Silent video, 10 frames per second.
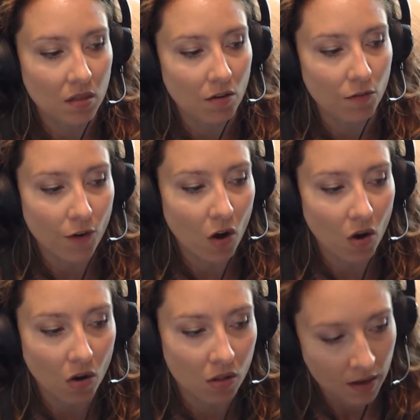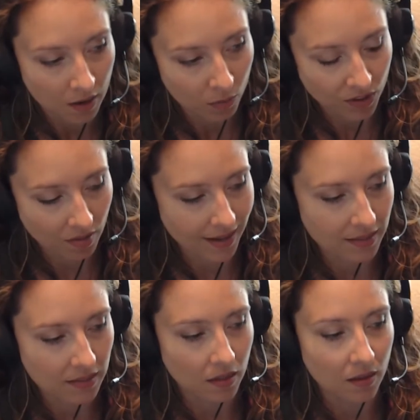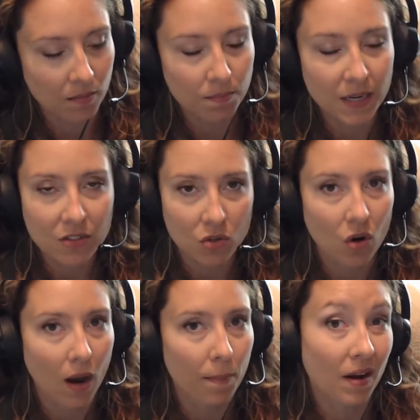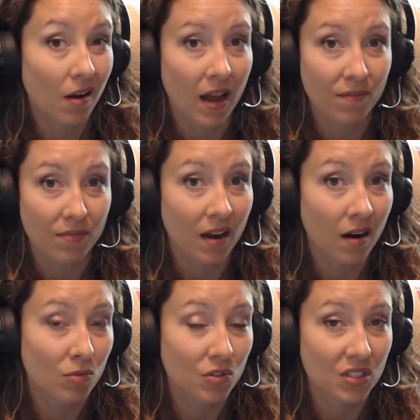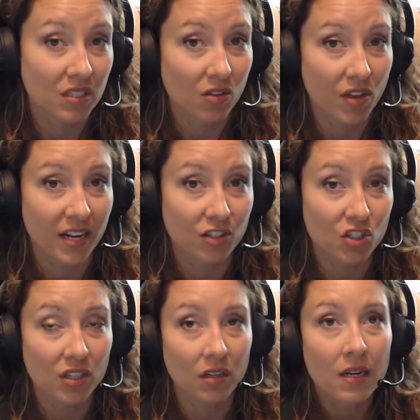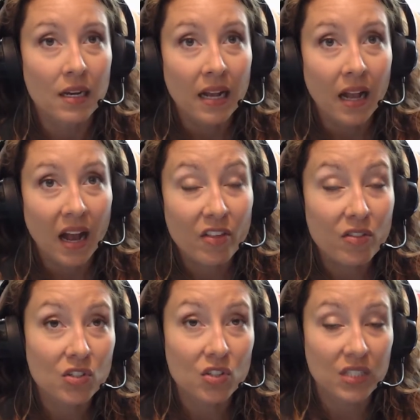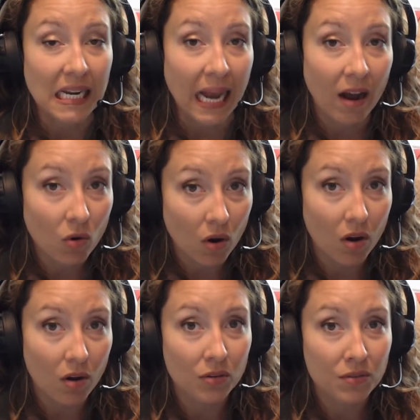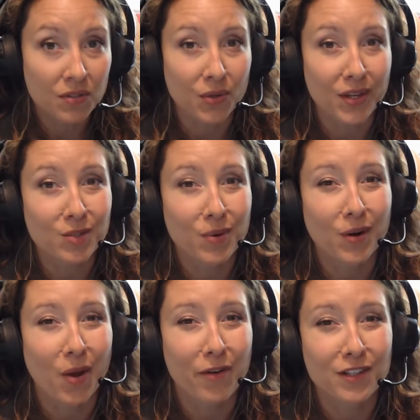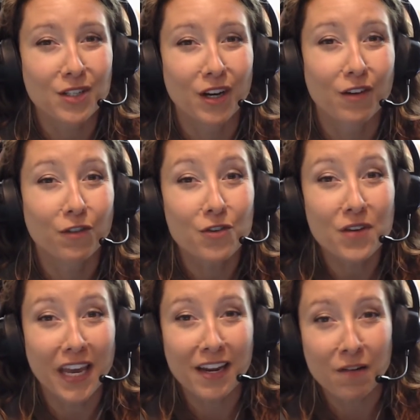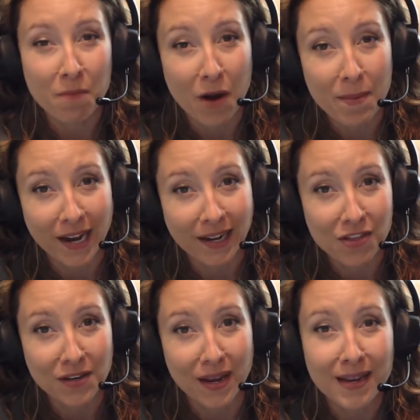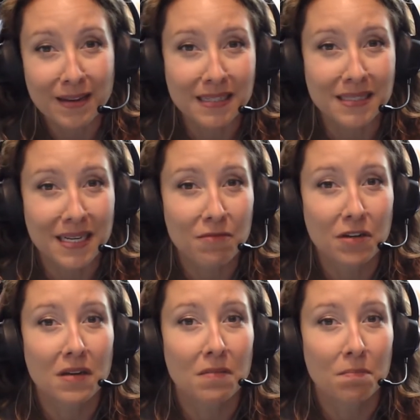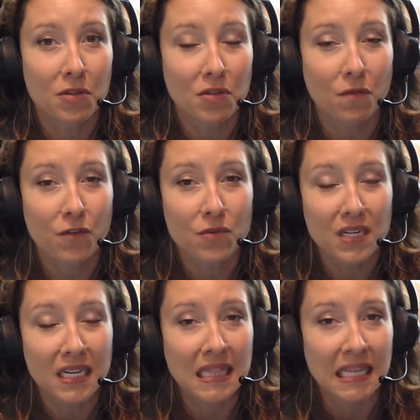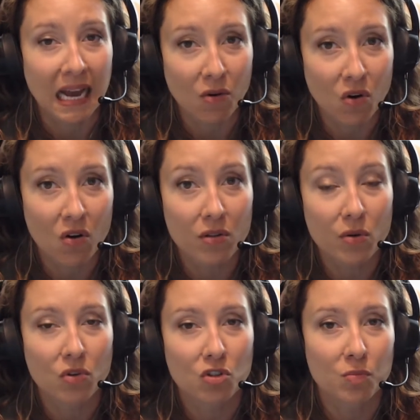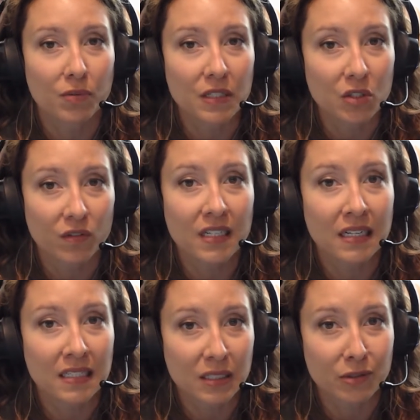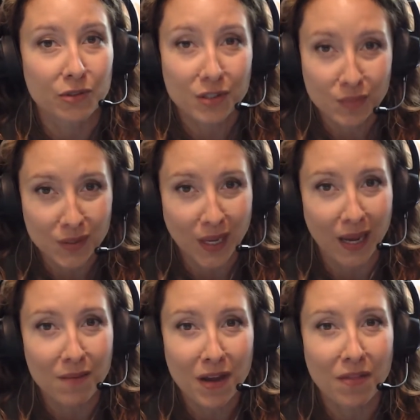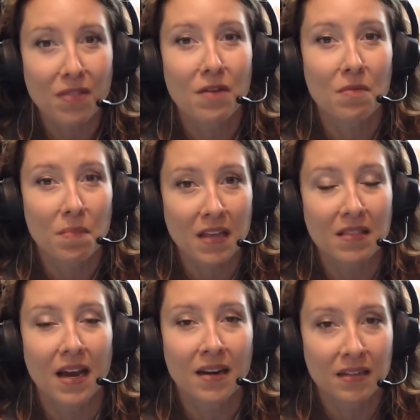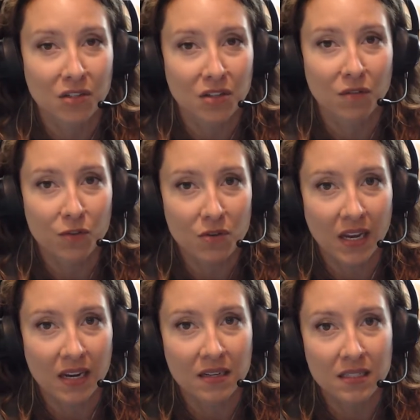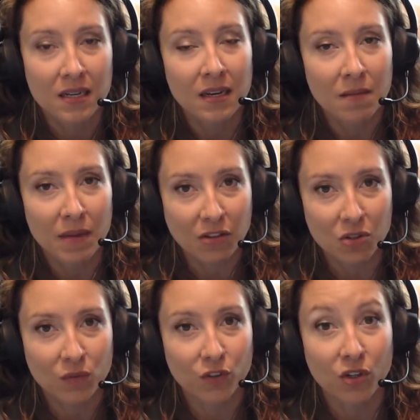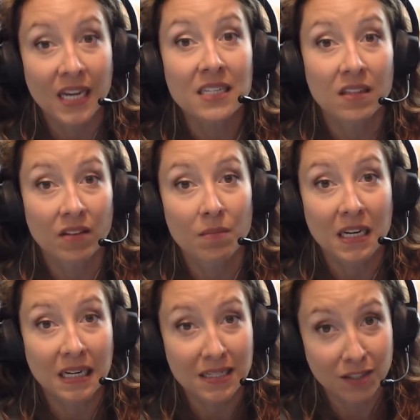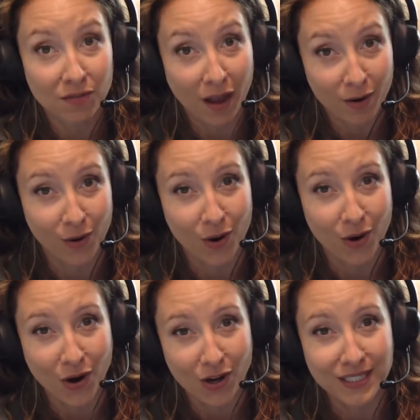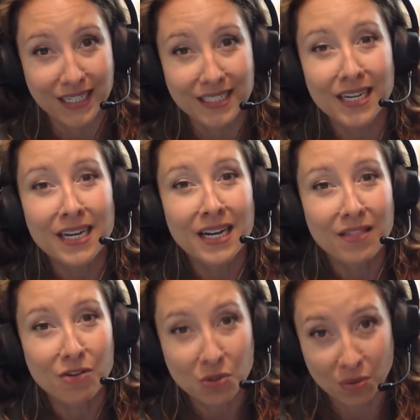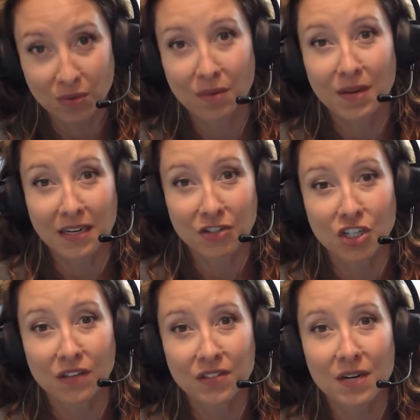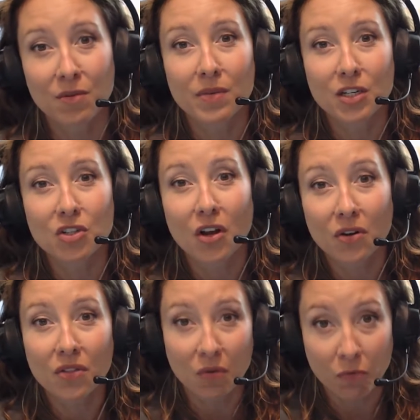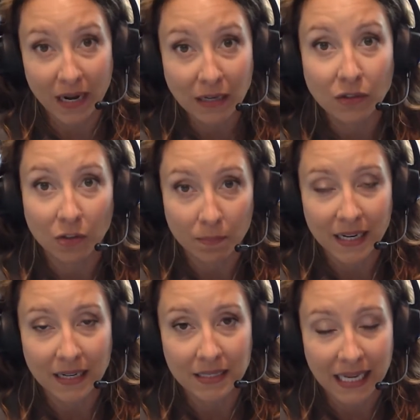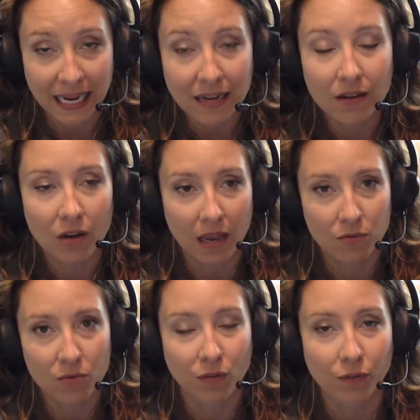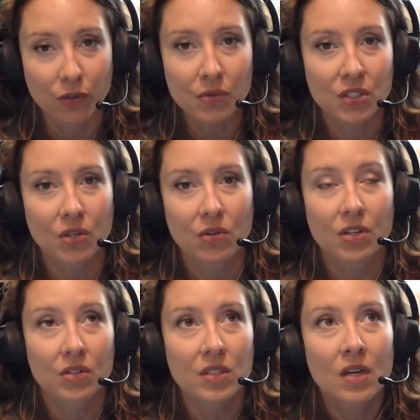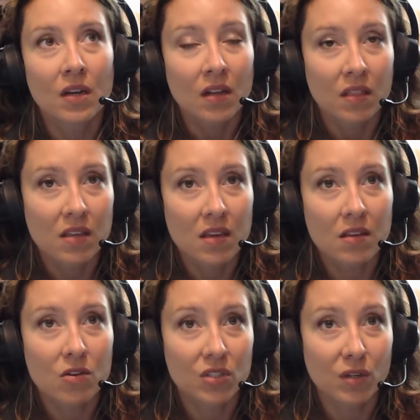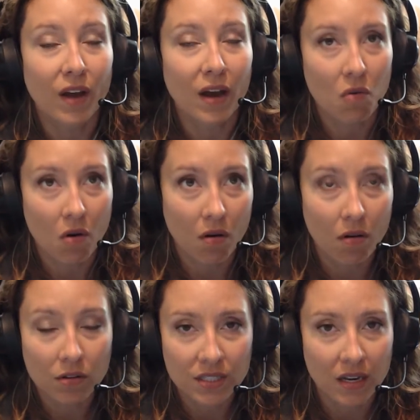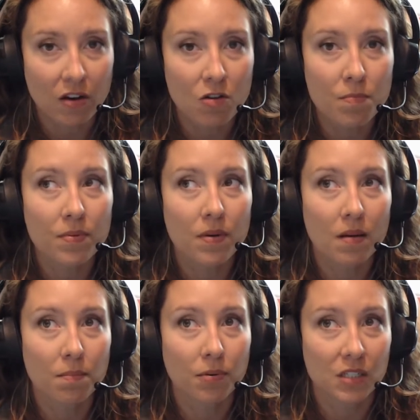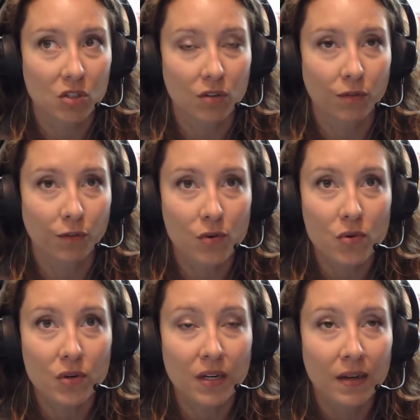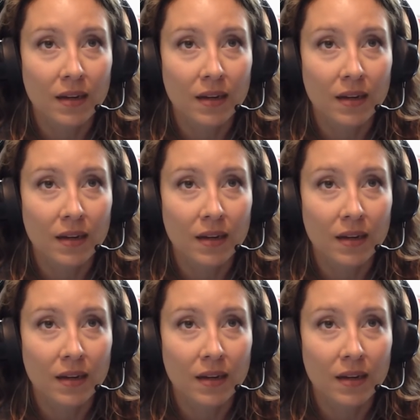the fall with the last of the basil crop, and I'll have that almost until the next year. And then there's using alcohol. So that's where a lot of us, fruitcake way back in the day, because they would put the fruit in the alcohol in order to preserve it until Christmas came, and then they would bake that into their fruitcakes, make those fruitcakes, and then because of the alcohol content, those would remain shelf stable much longer than a regular baked cake and with fruit. So there's the use of alcohol to help preserve food.